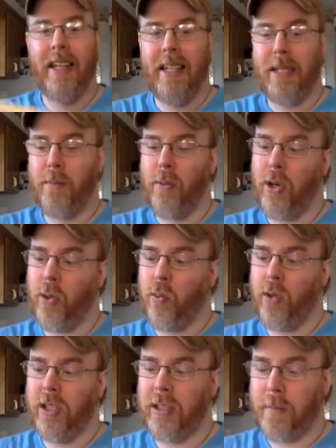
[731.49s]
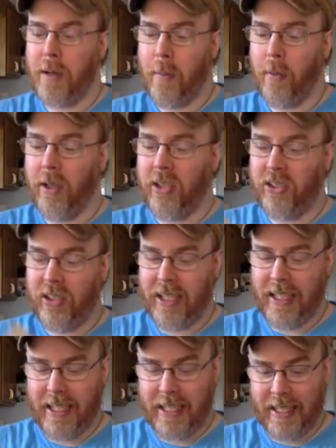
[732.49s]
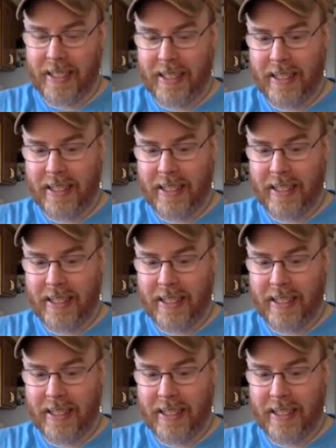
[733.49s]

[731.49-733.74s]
This book was published in